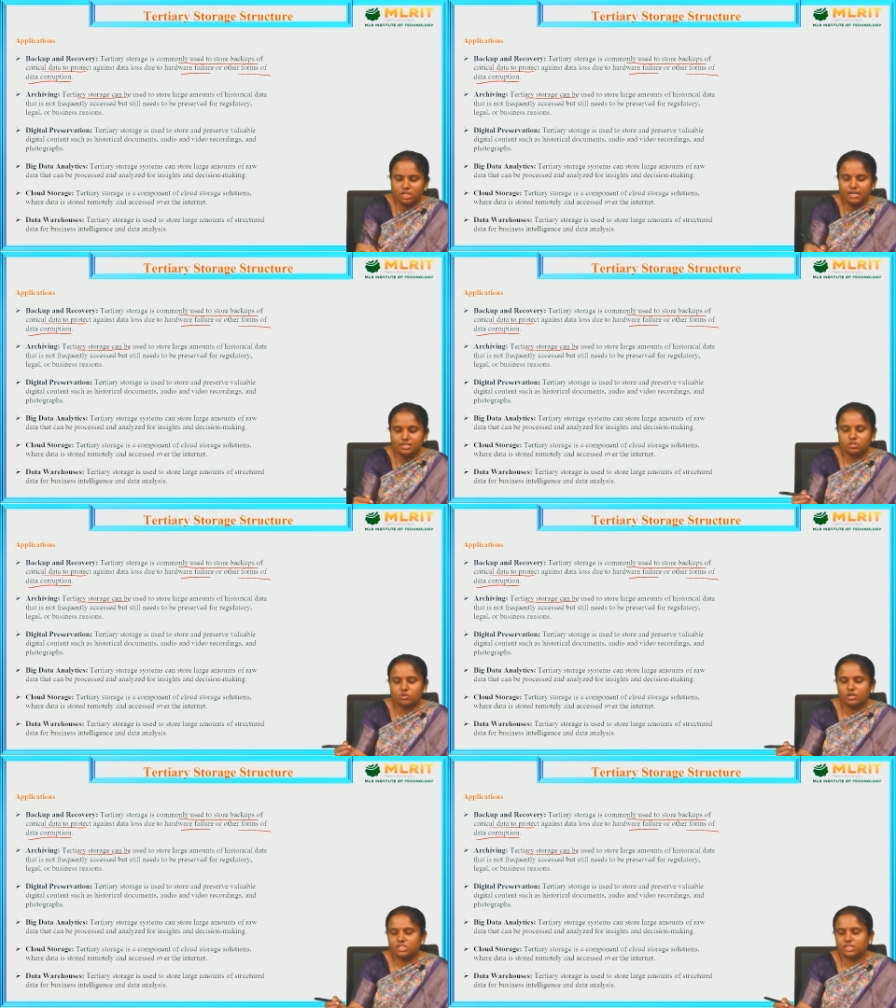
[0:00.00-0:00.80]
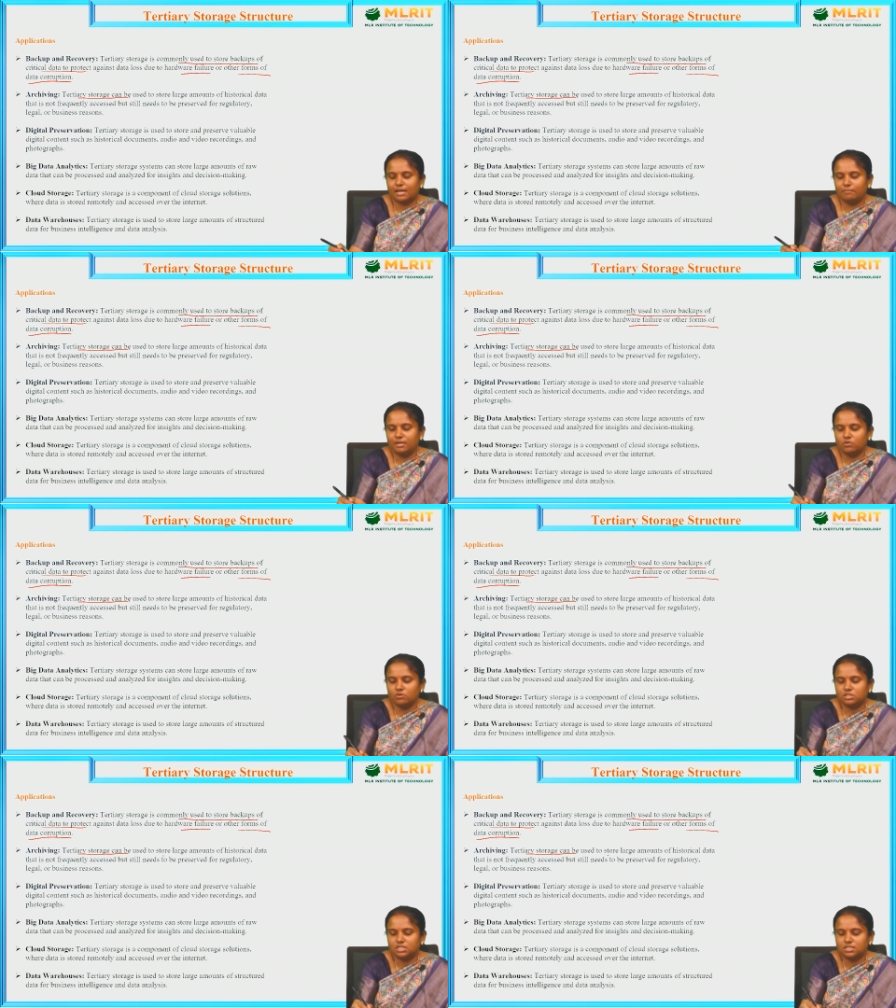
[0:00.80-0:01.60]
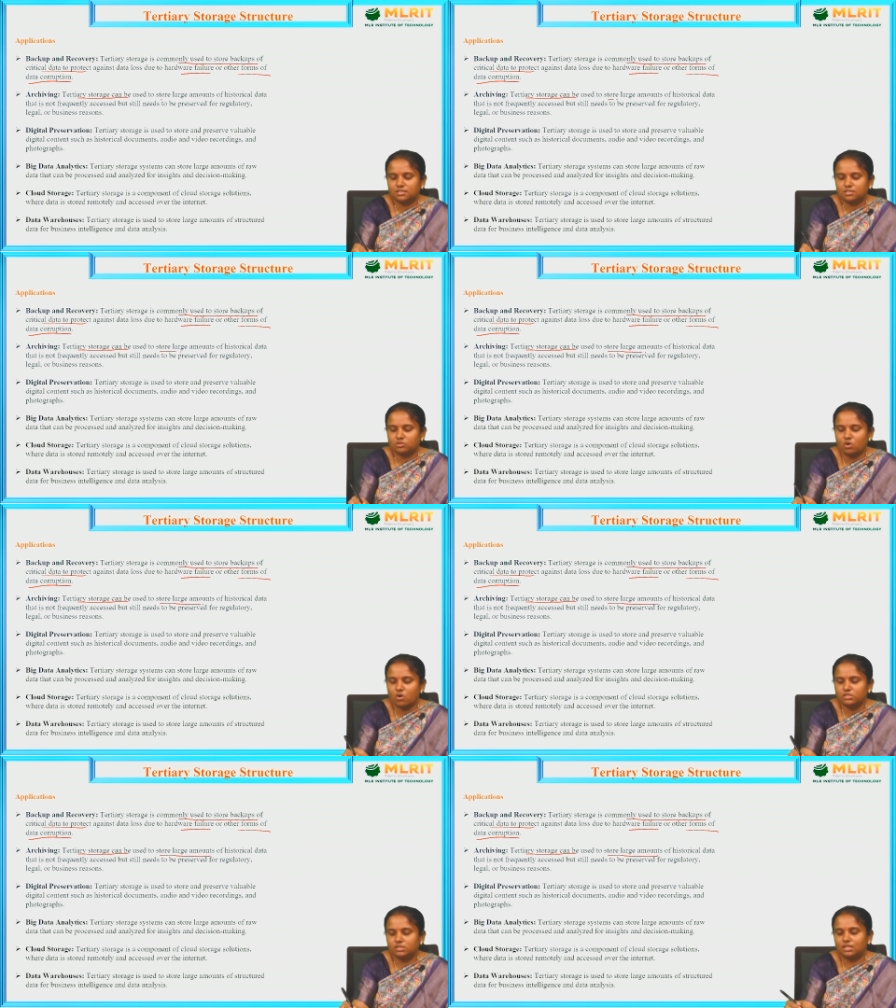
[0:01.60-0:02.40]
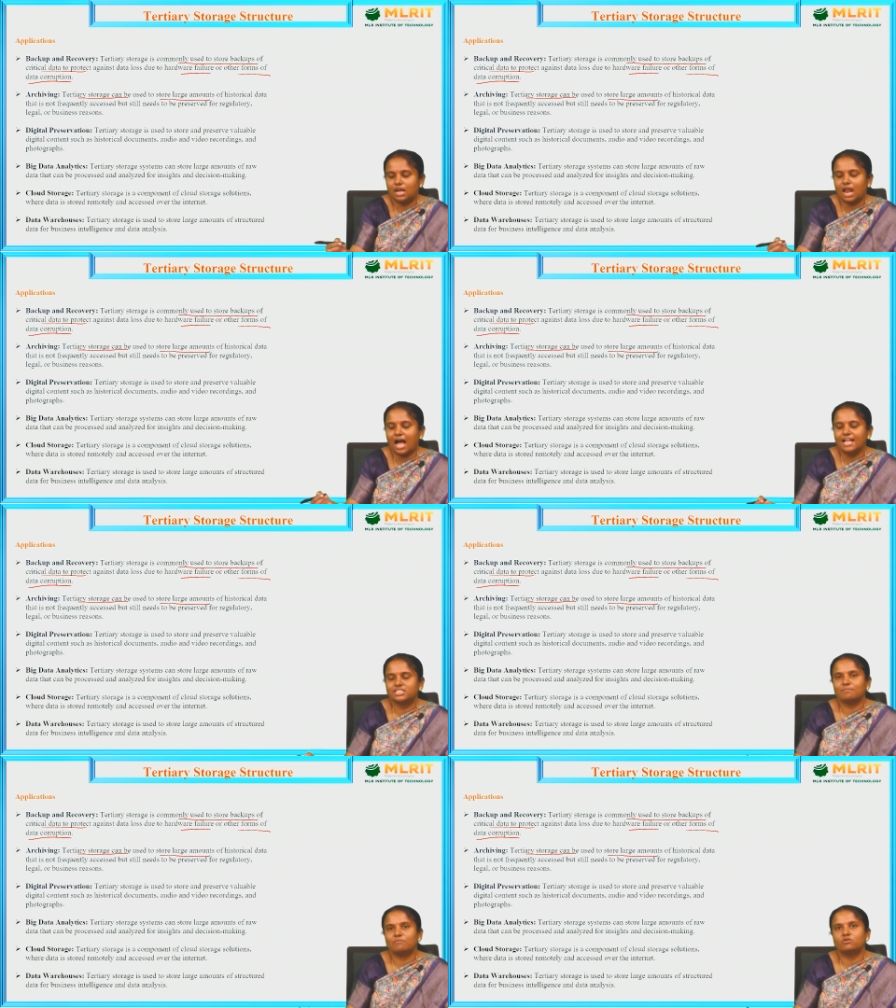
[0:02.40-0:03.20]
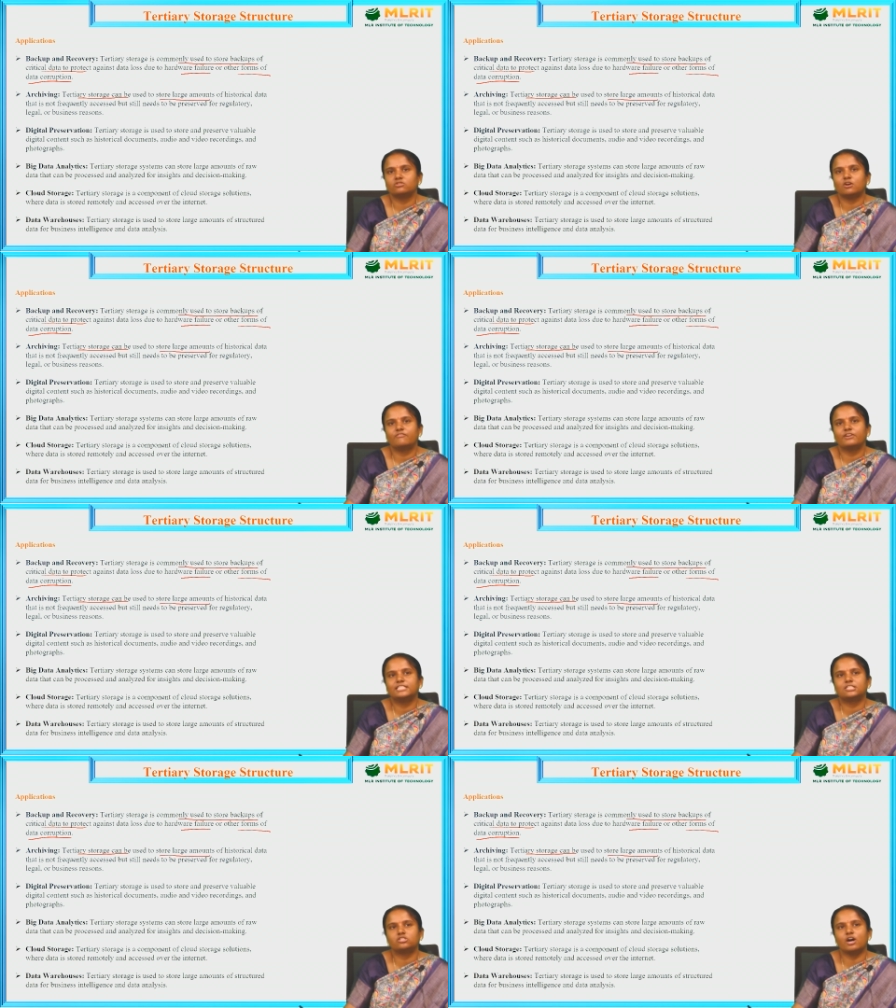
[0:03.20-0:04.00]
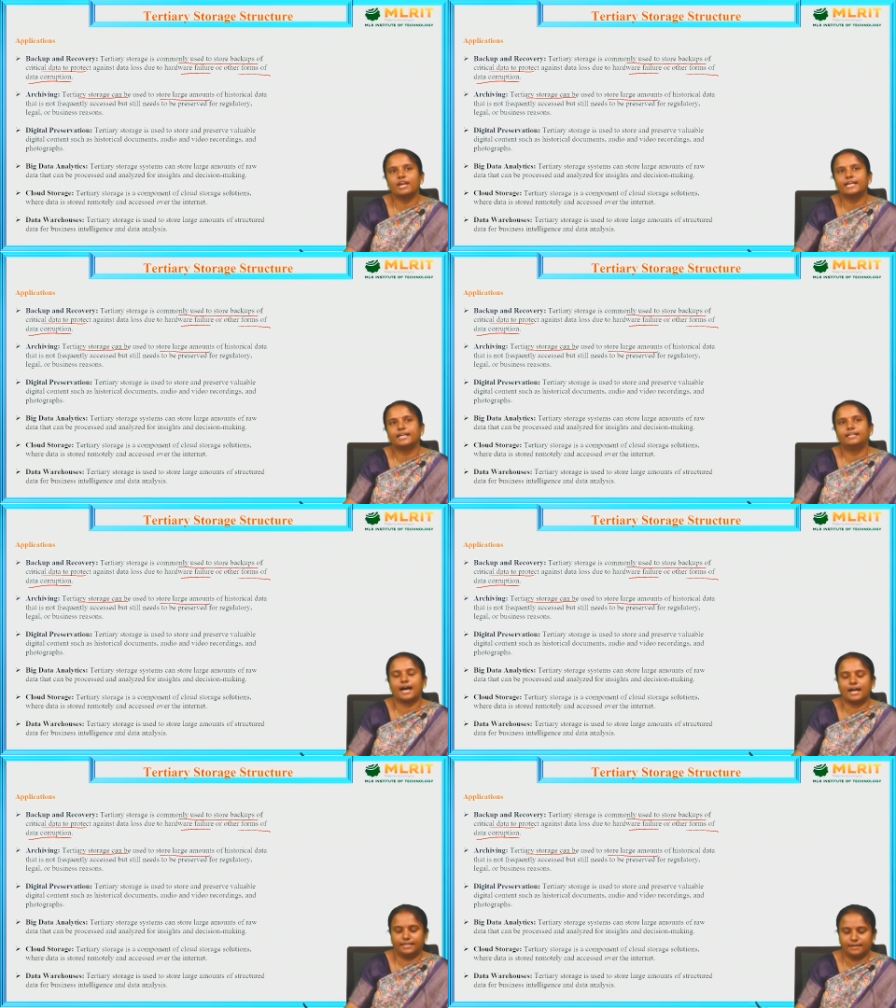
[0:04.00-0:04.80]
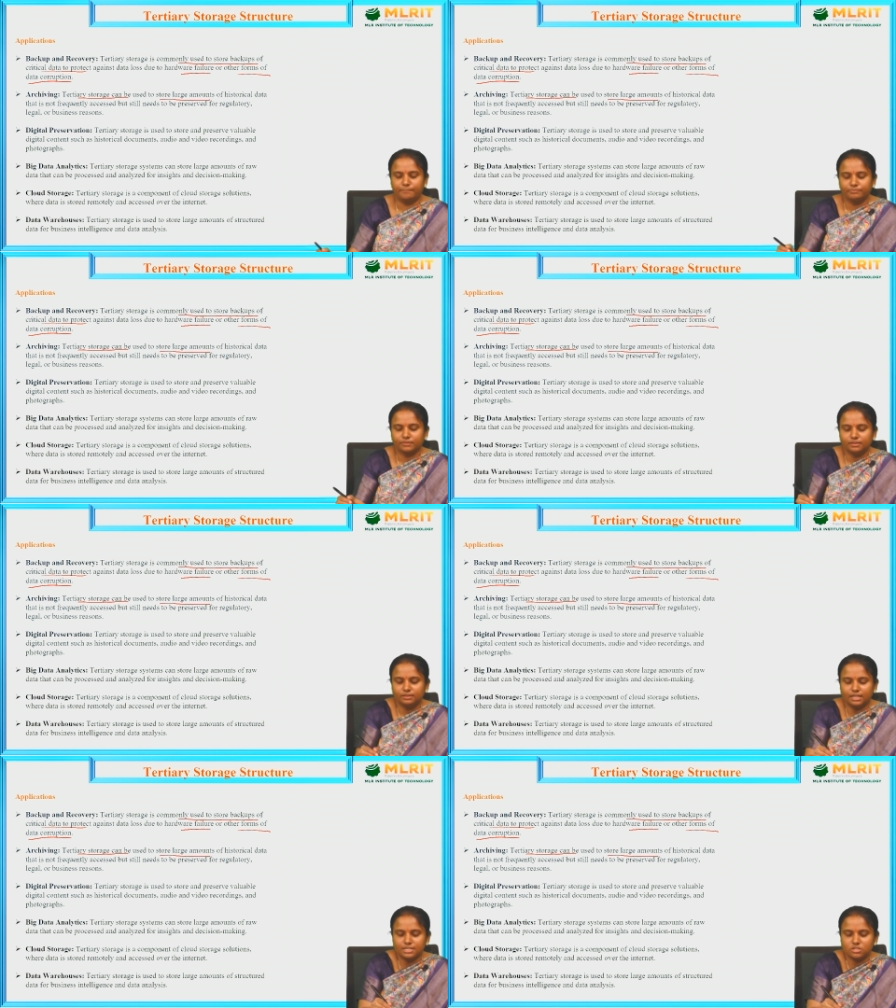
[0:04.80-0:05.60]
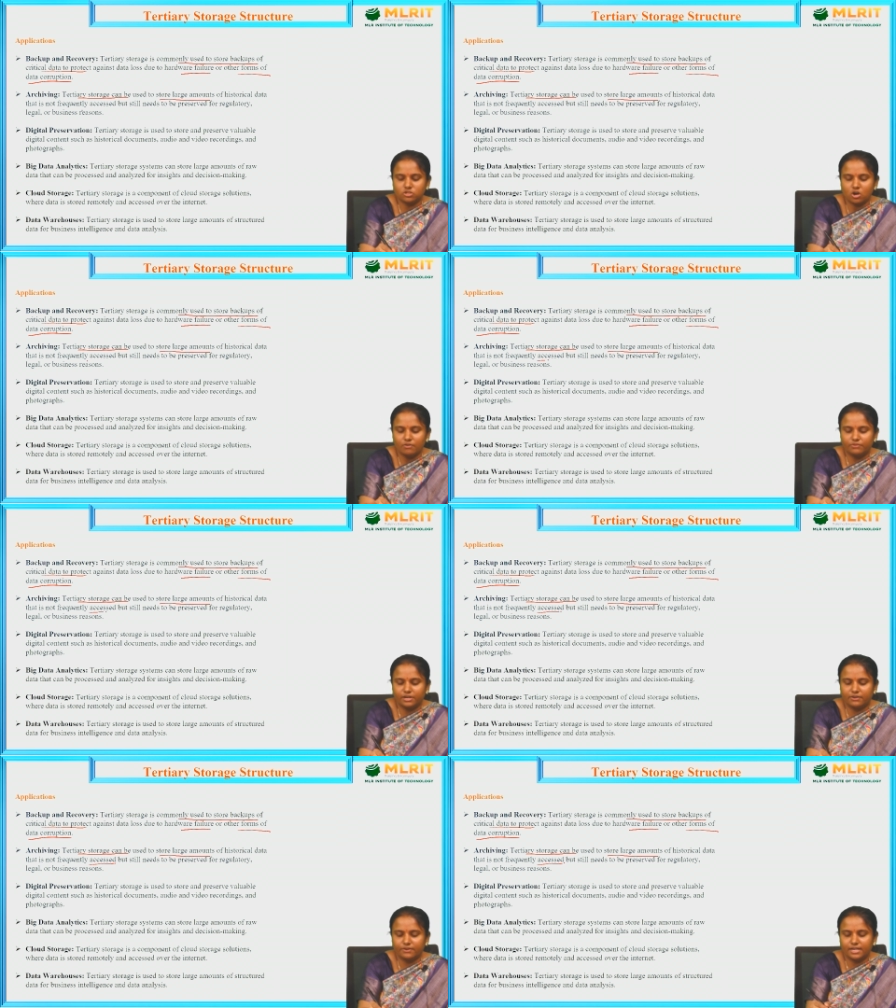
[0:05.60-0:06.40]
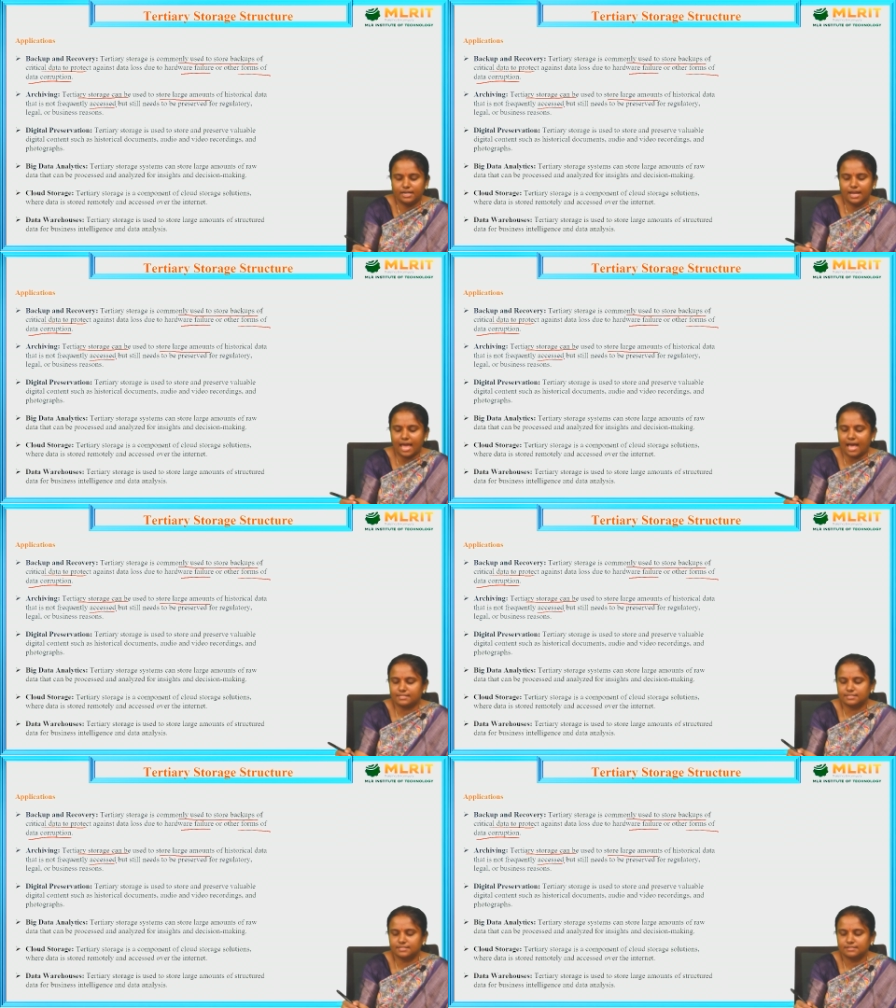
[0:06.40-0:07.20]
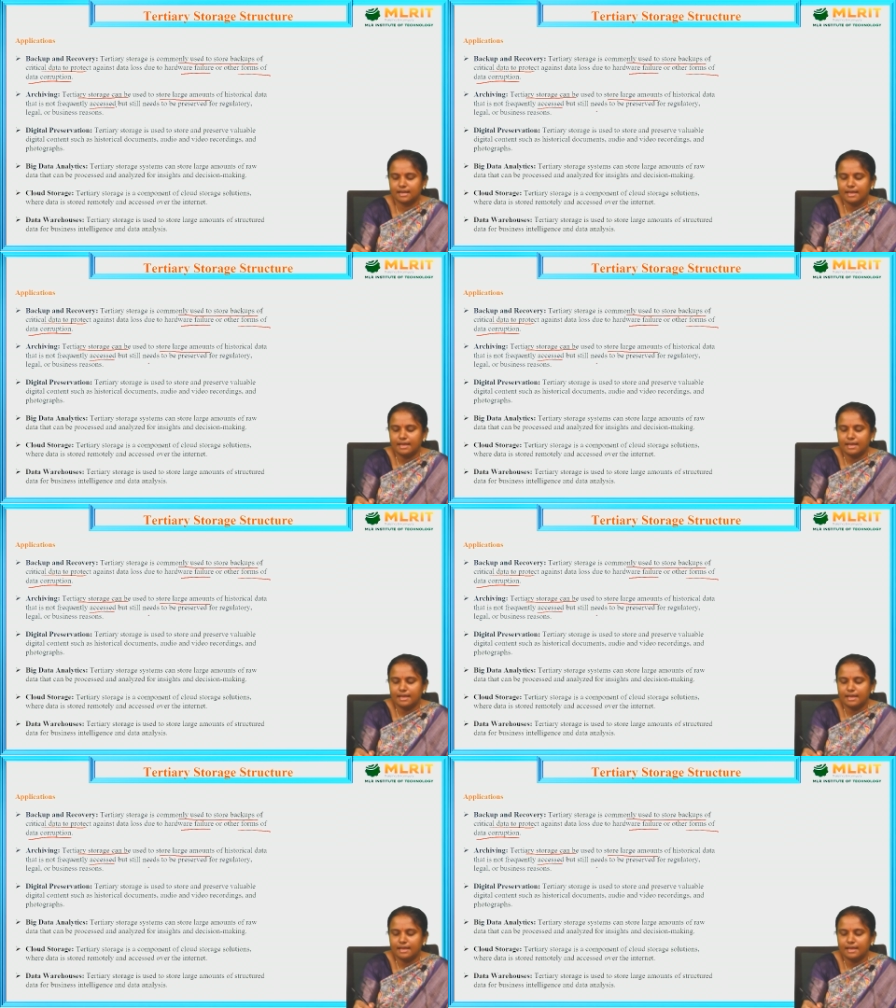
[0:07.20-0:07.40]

storage can be used to store large amounts of historical data that is not frequently accessed